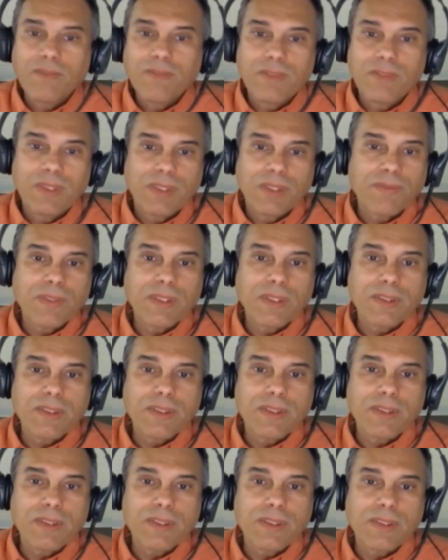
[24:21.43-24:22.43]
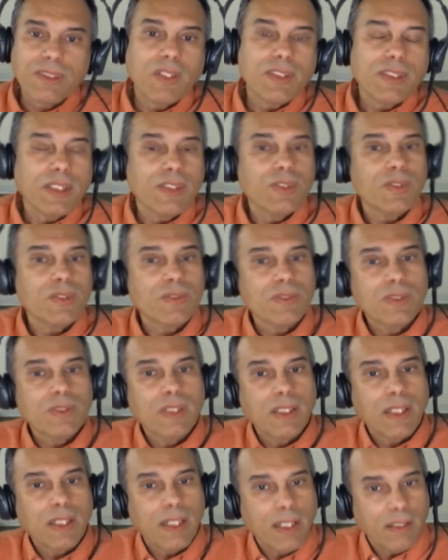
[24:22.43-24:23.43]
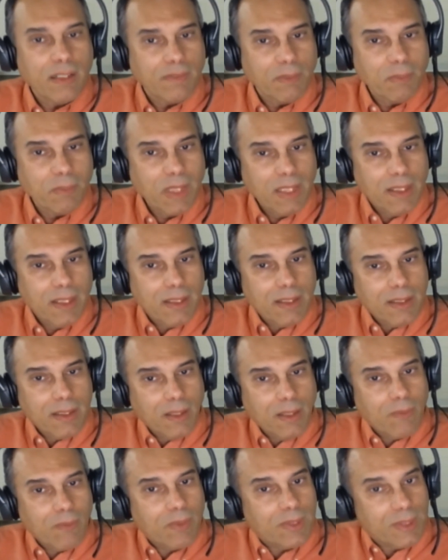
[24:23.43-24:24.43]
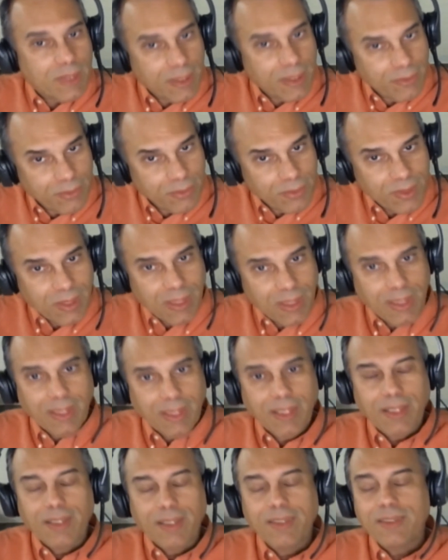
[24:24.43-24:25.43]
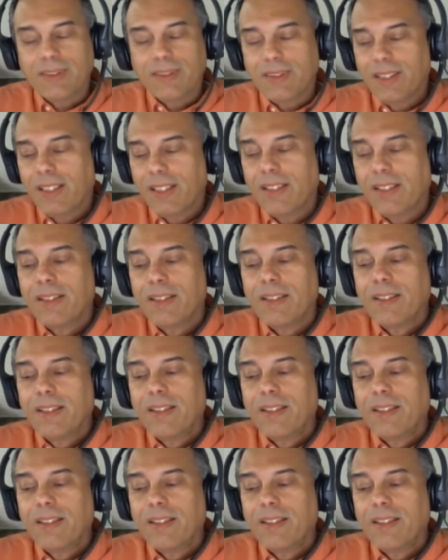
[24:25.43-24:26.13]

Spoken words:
of different civilizations that have them. Now, what's interesting is that